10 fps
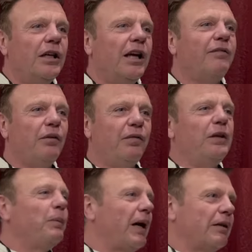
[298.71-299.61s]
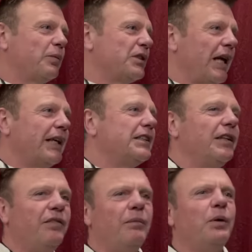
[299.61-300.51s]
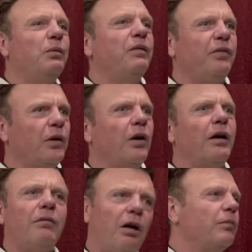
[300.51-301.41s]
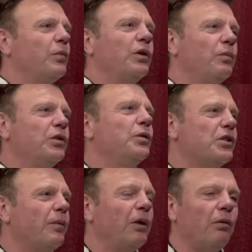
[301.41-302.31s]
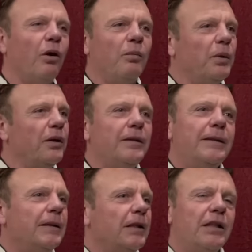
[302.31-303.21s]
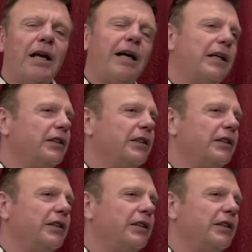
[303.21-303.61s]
If the feedback was negative, then we would feel like, right, we're doing something wrong. But yeah, it's